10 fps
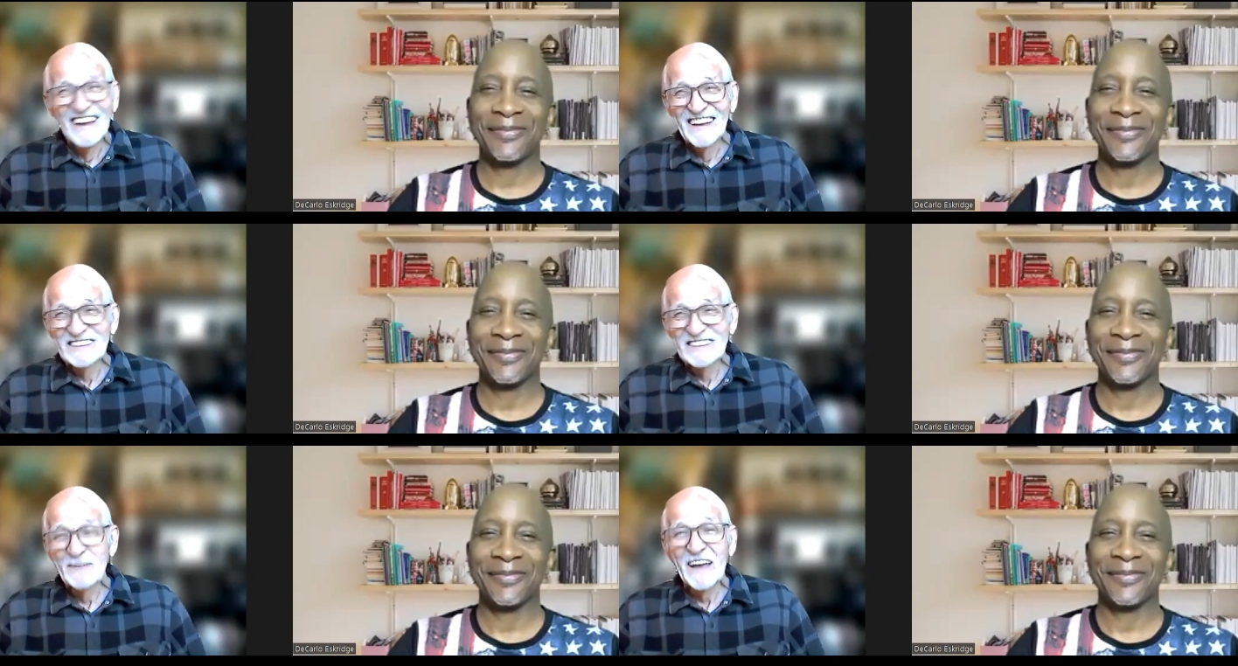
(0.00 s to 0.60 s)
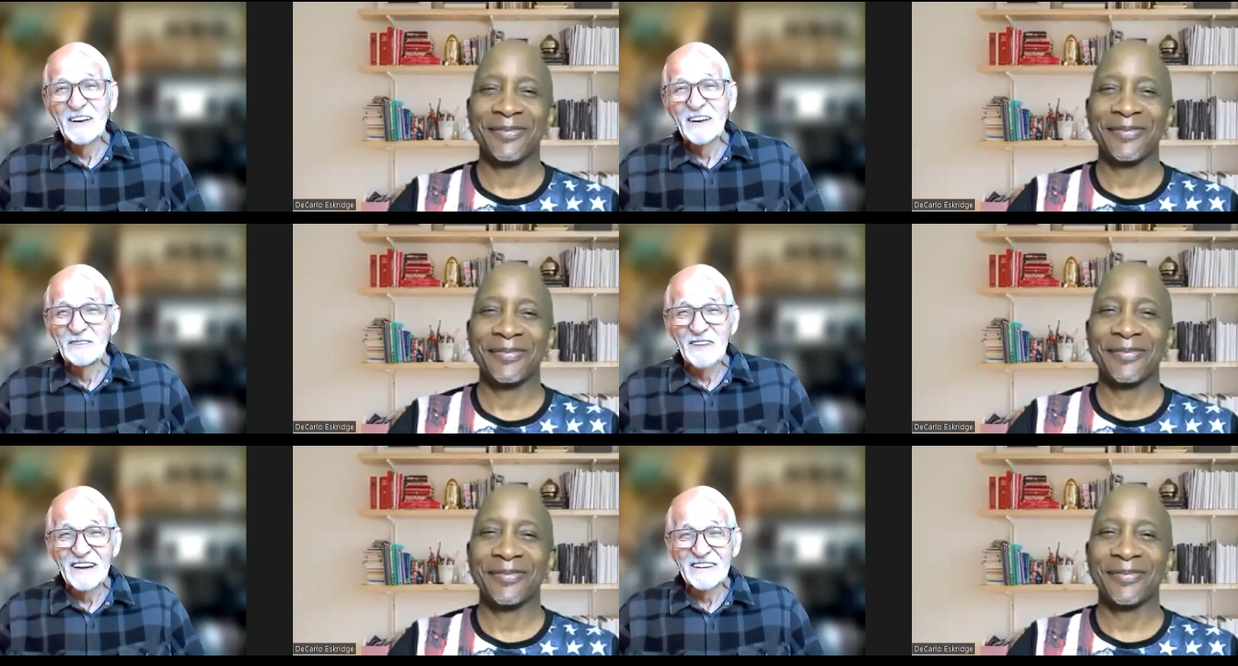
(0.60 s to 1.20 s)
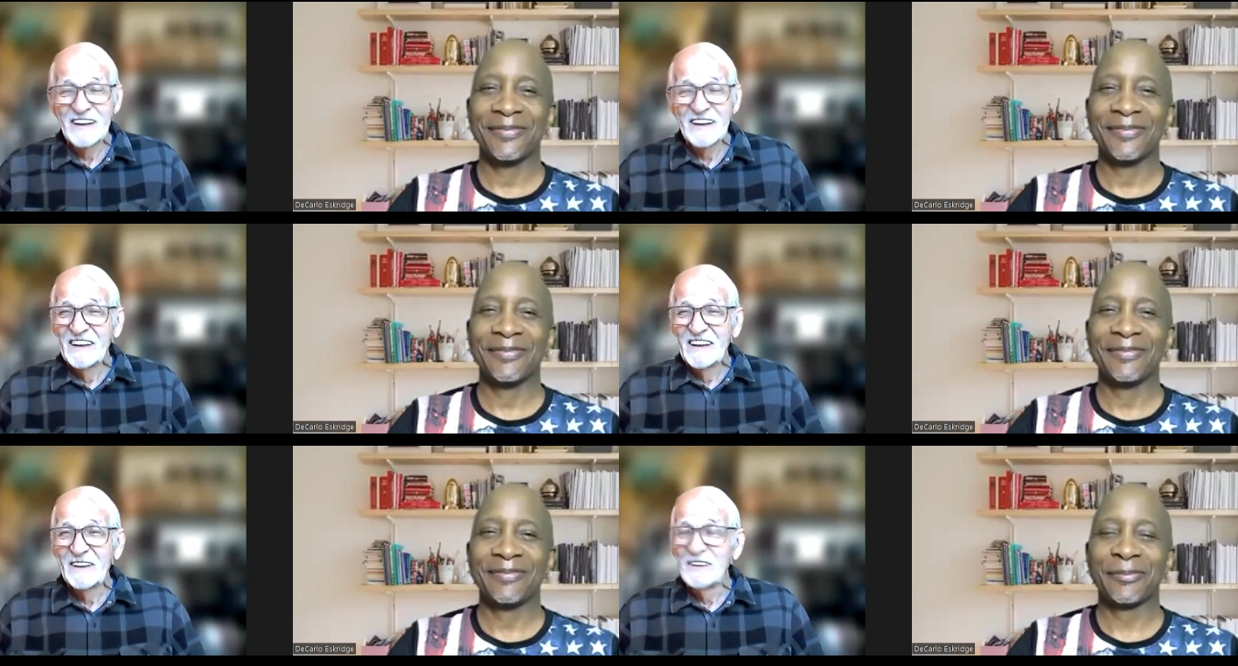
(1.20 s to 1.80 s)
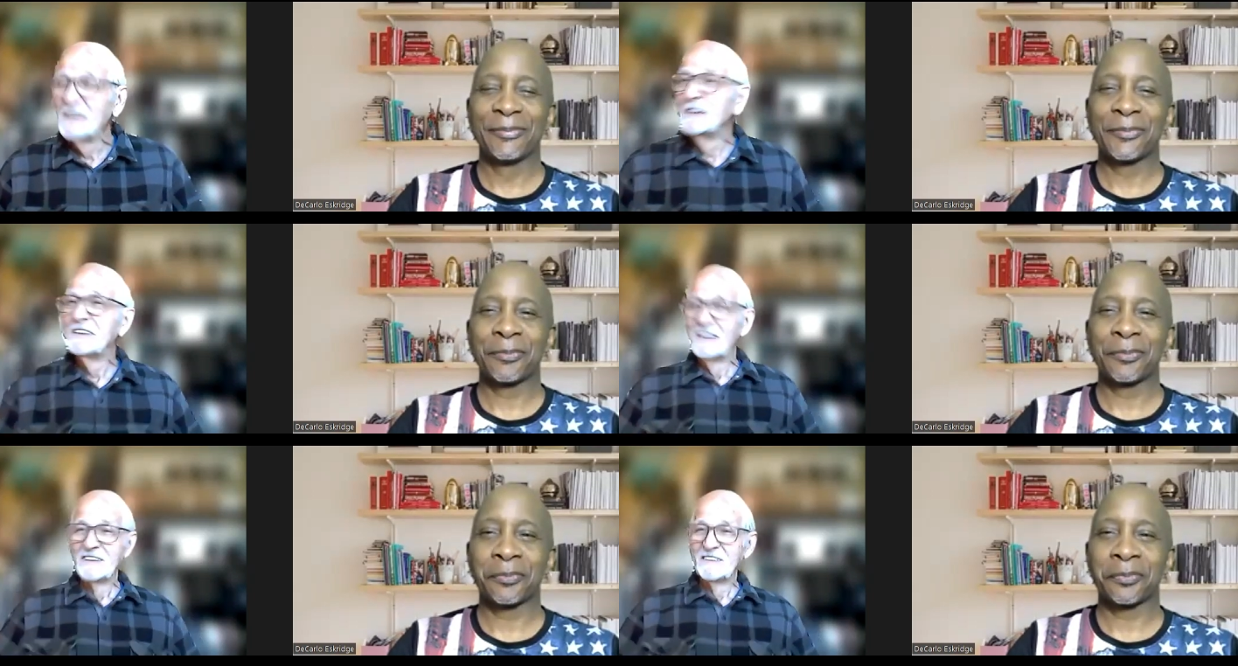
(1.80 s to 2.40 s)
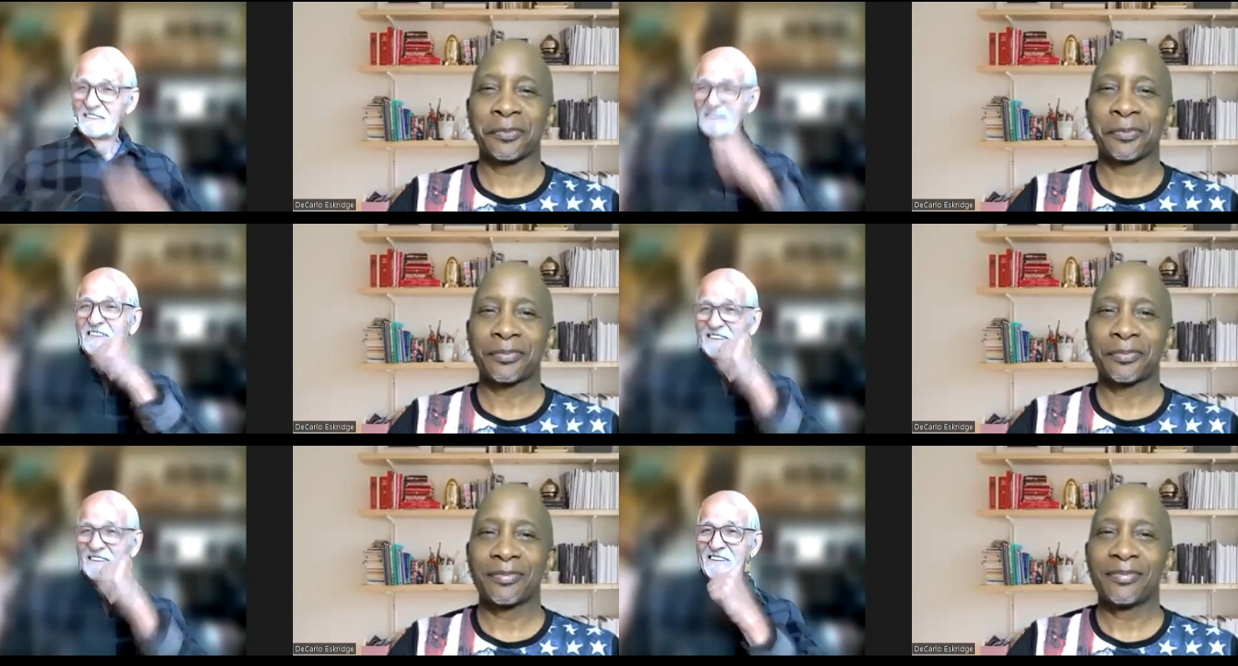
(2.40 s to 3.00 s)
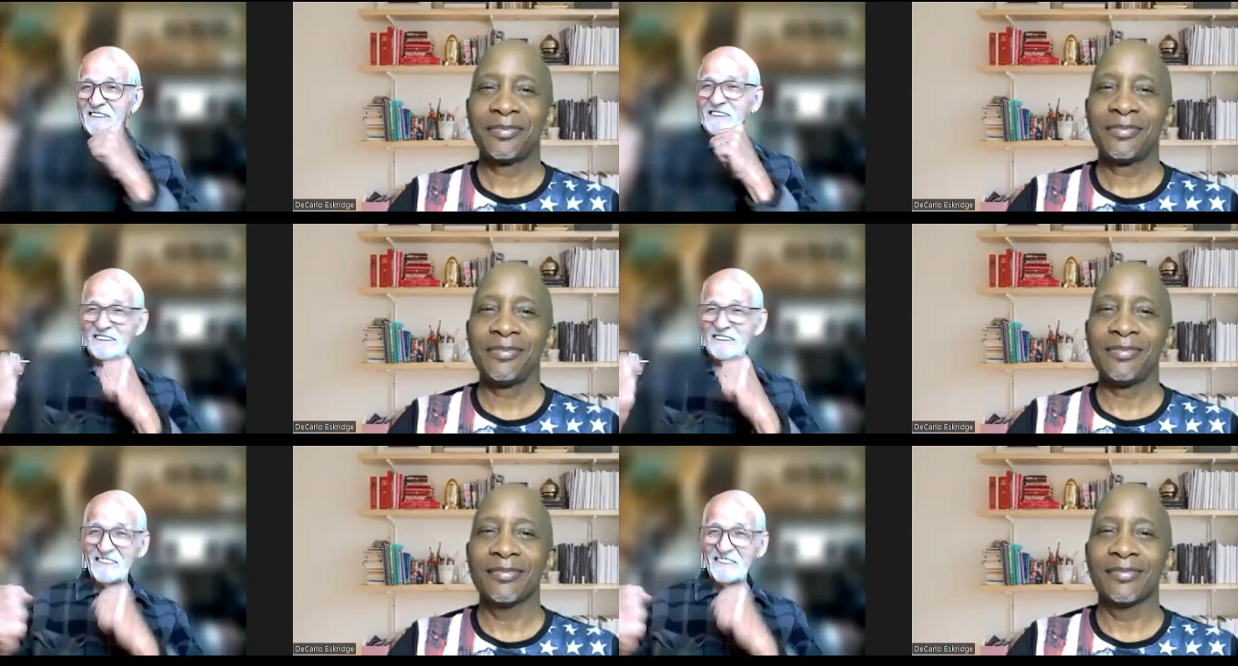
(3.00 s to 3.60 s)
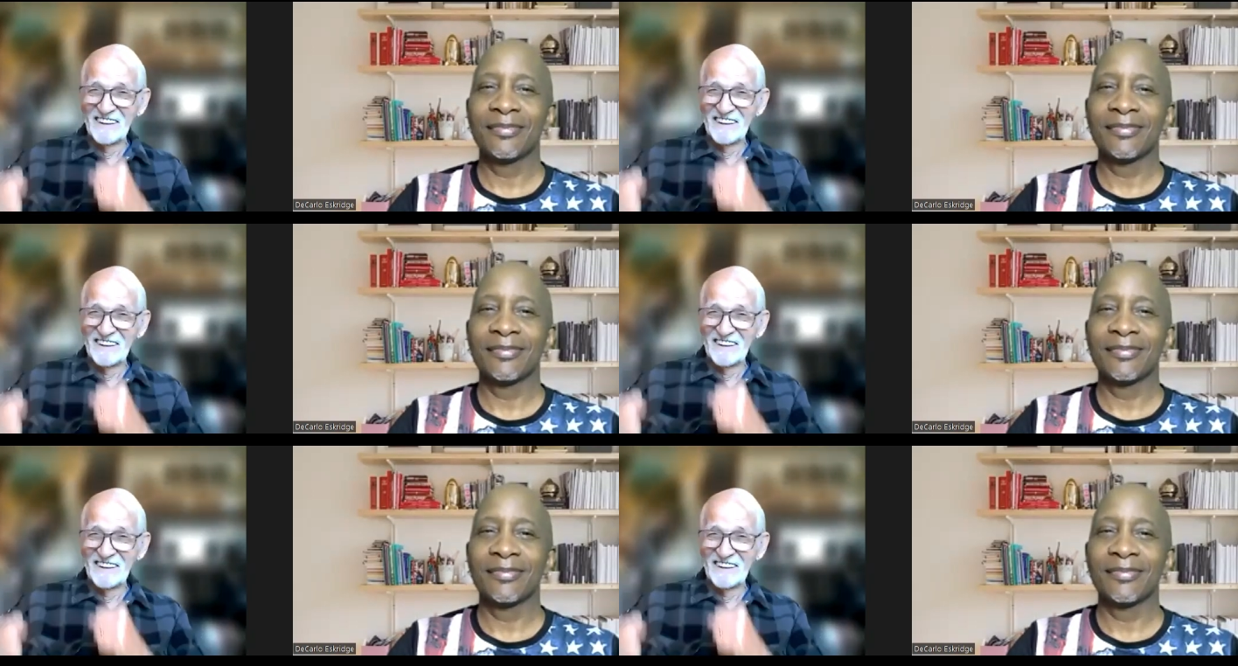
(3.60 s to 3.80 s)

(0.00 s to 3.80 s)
Speaker 1: As a matter of fact, it, it...